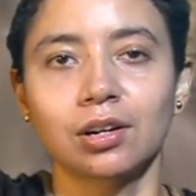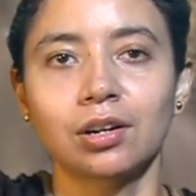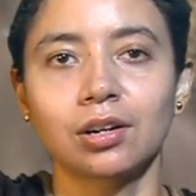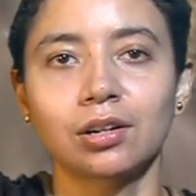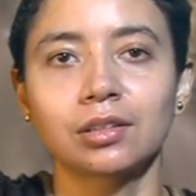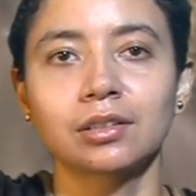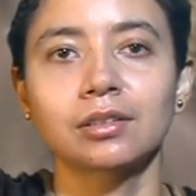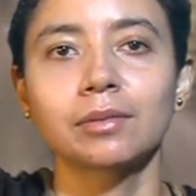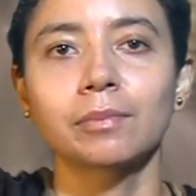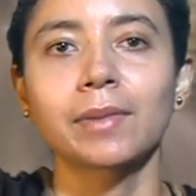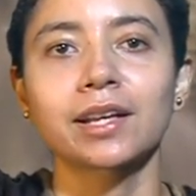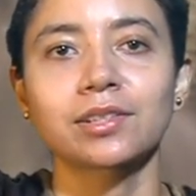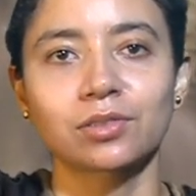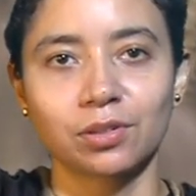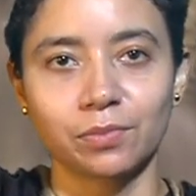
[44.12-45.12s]
on
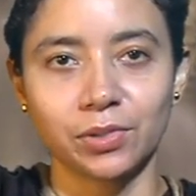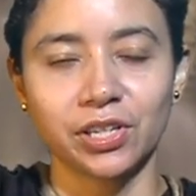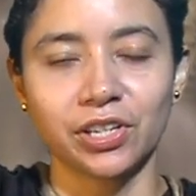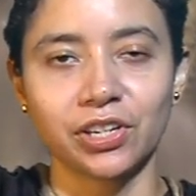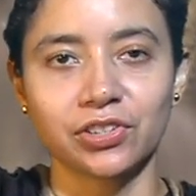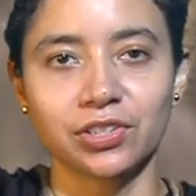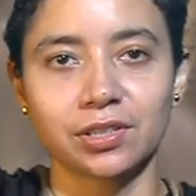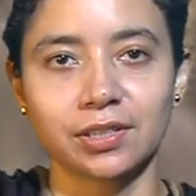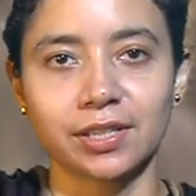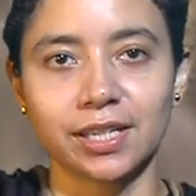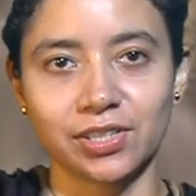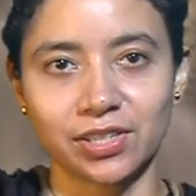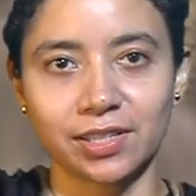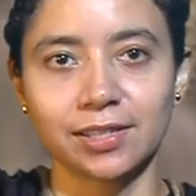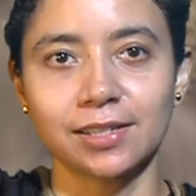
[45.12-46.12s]
mass communication
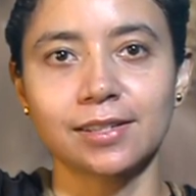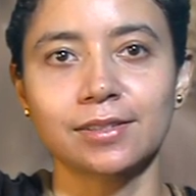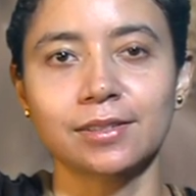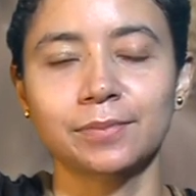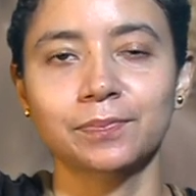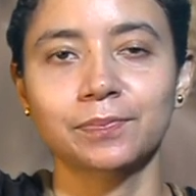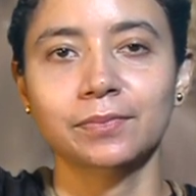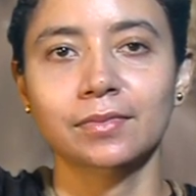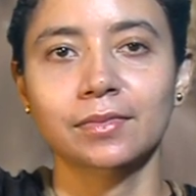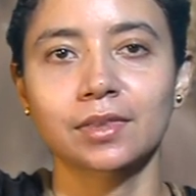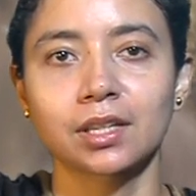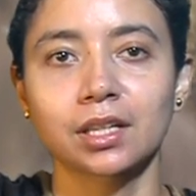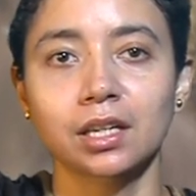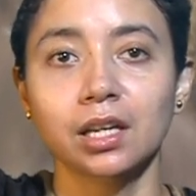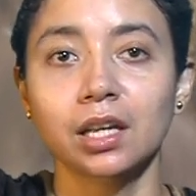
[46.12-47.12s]
and journalism.
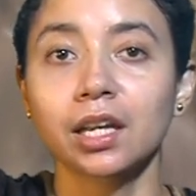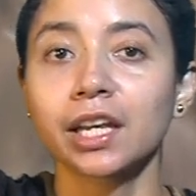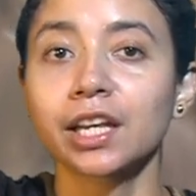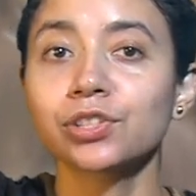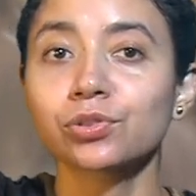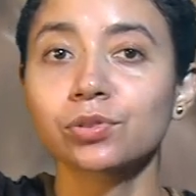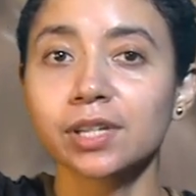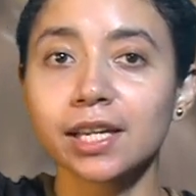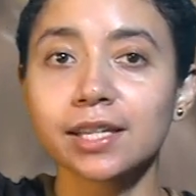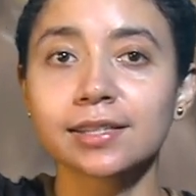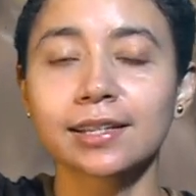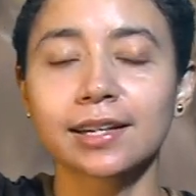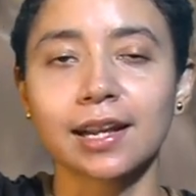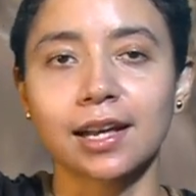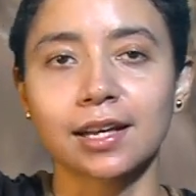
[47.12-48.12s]
In
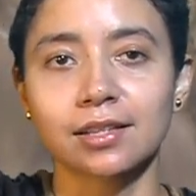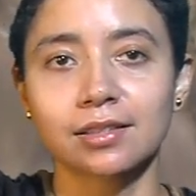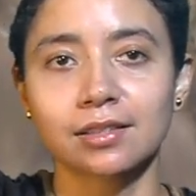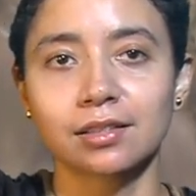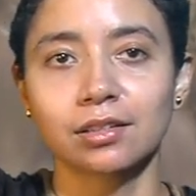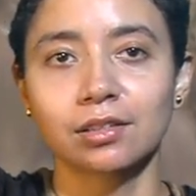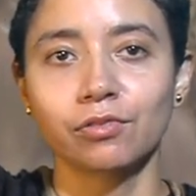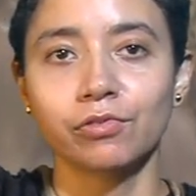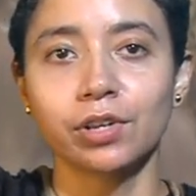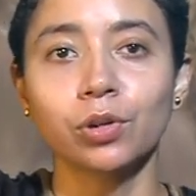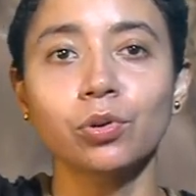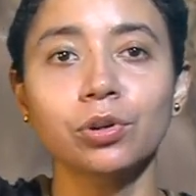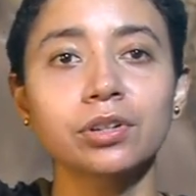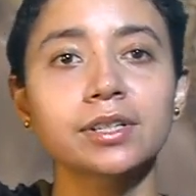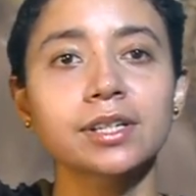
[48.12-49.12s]
today's class, we are
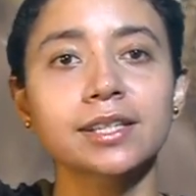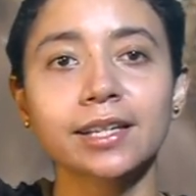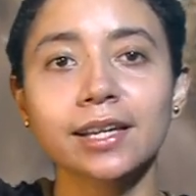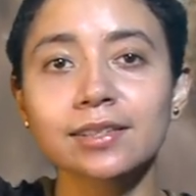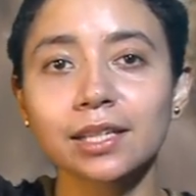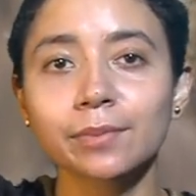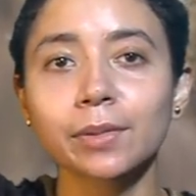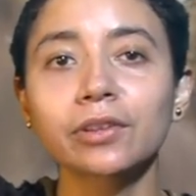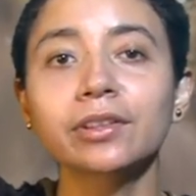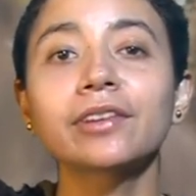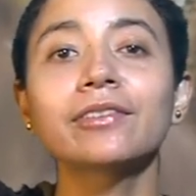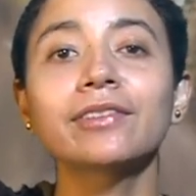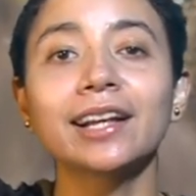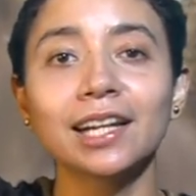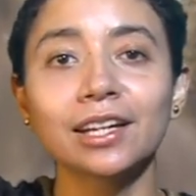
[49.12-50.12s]
going to discuss about
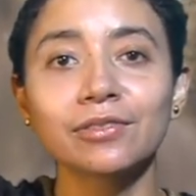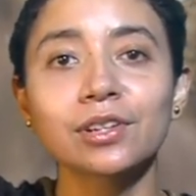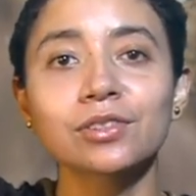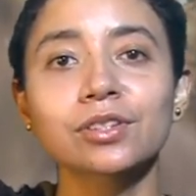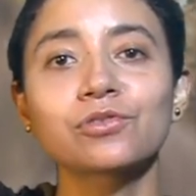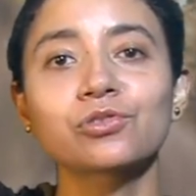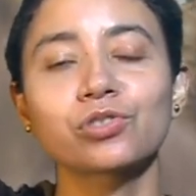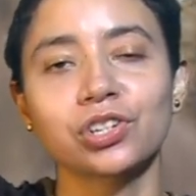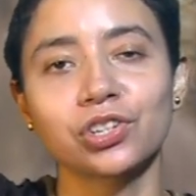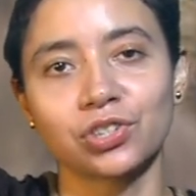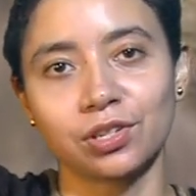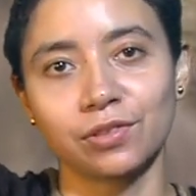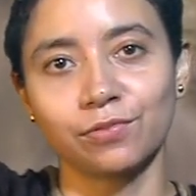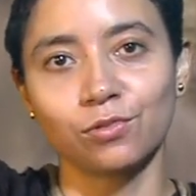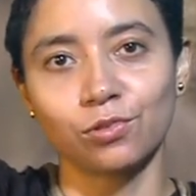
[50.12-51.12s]
the relevance of
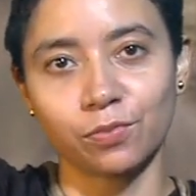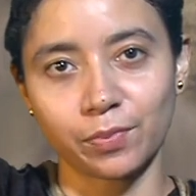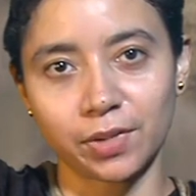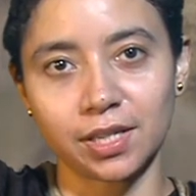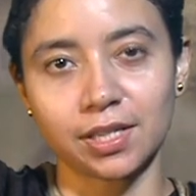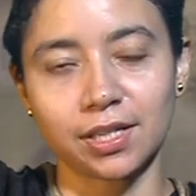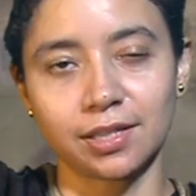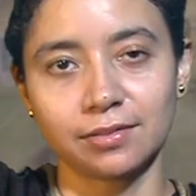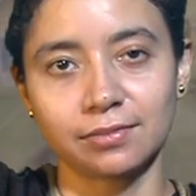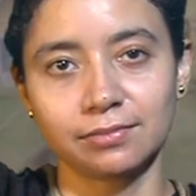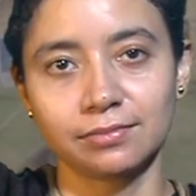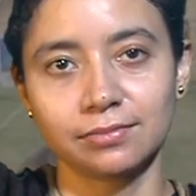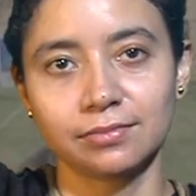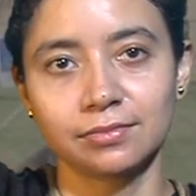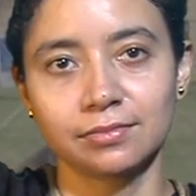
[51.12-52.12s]
traditional folk media.
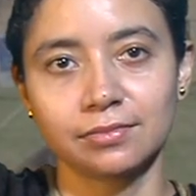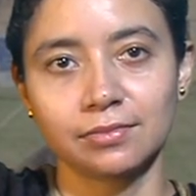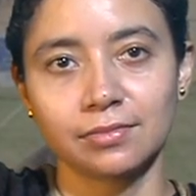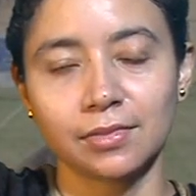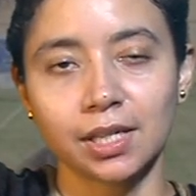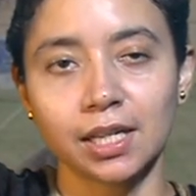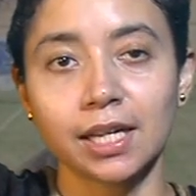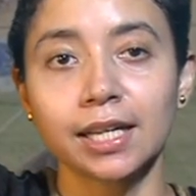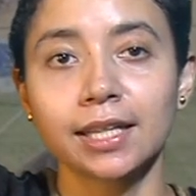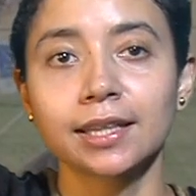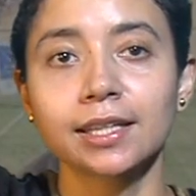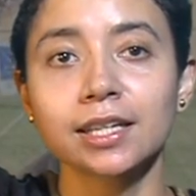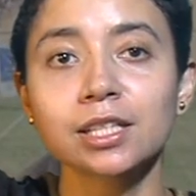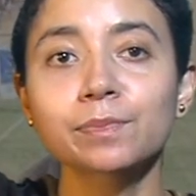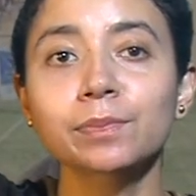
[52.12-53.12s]

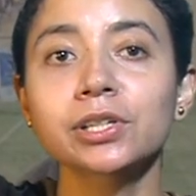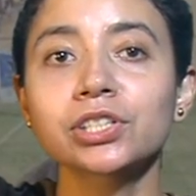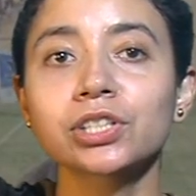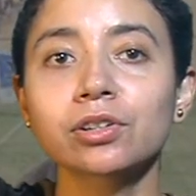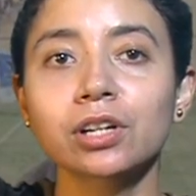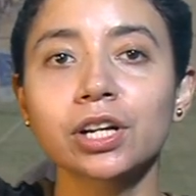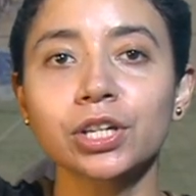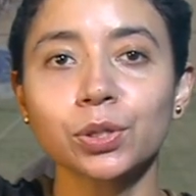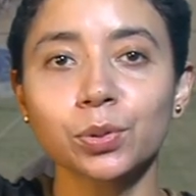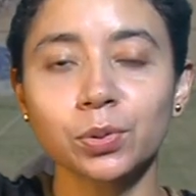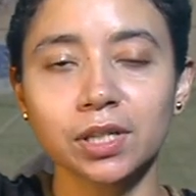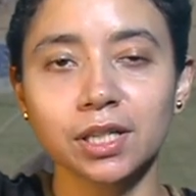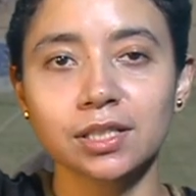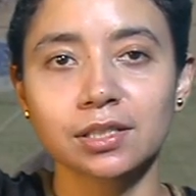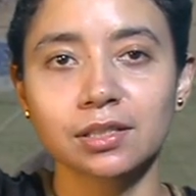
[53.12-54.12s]
This particular
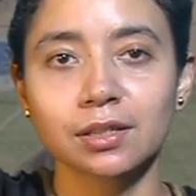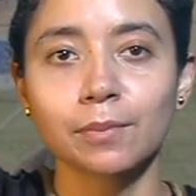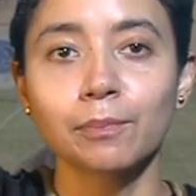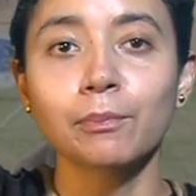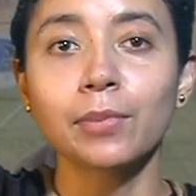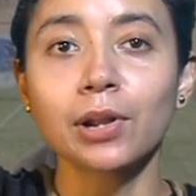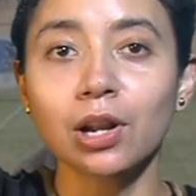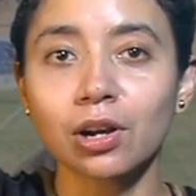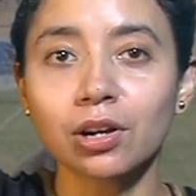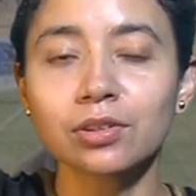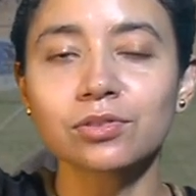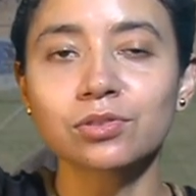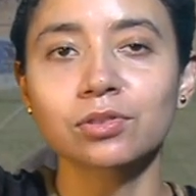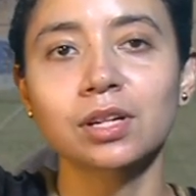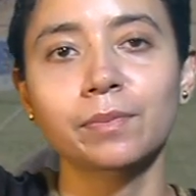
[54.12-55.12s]
unit
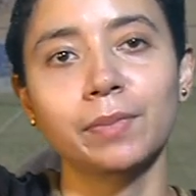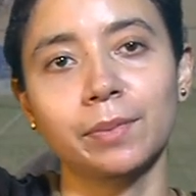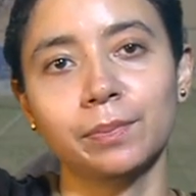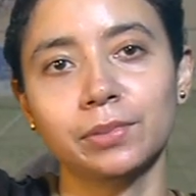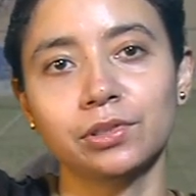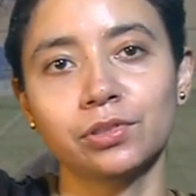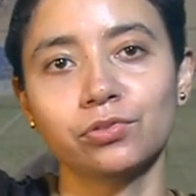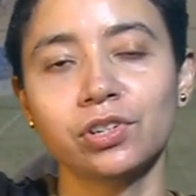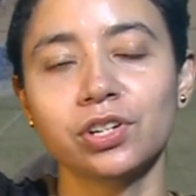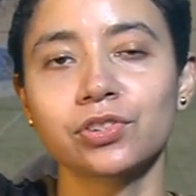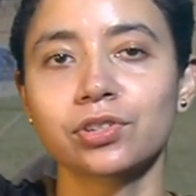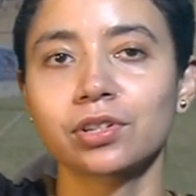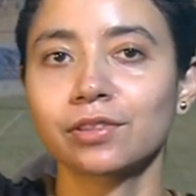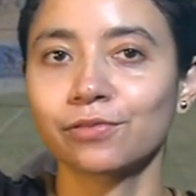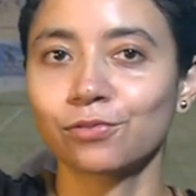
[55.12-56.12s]
belongs to the paper
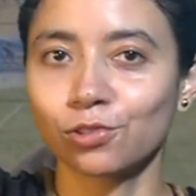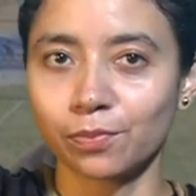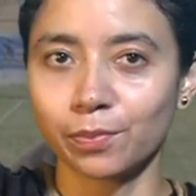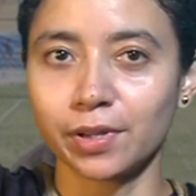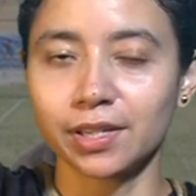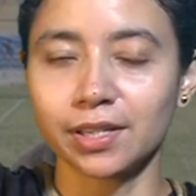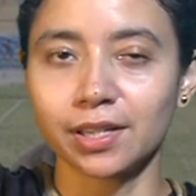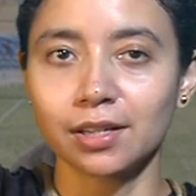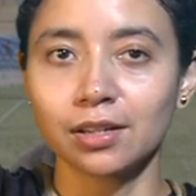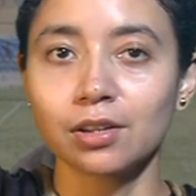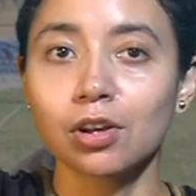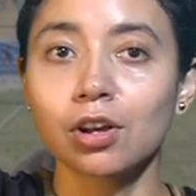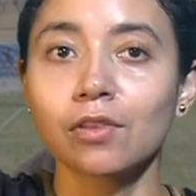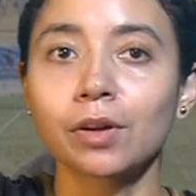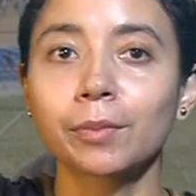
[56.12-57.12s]
Traditional Folk Media
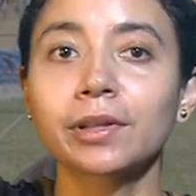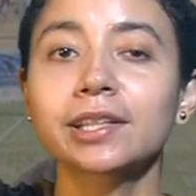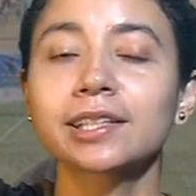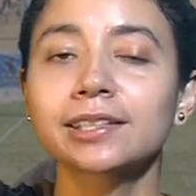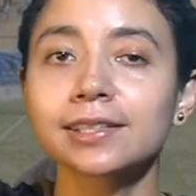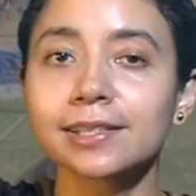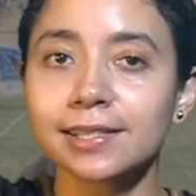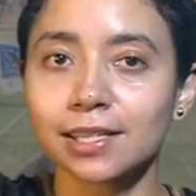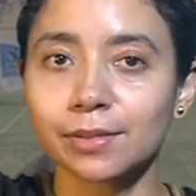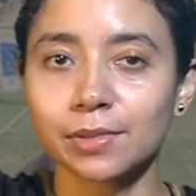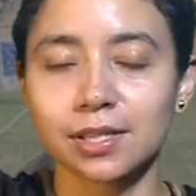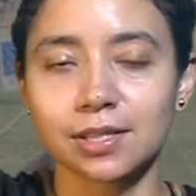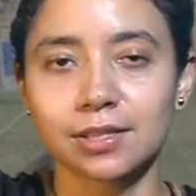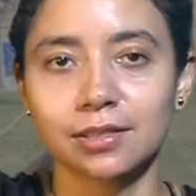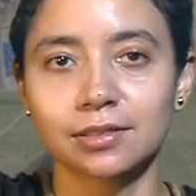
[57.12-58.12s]
from the third
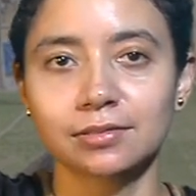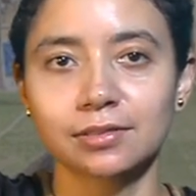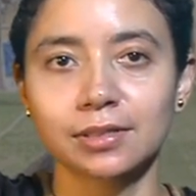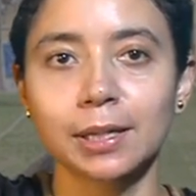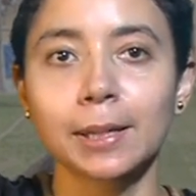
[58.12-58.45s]
semester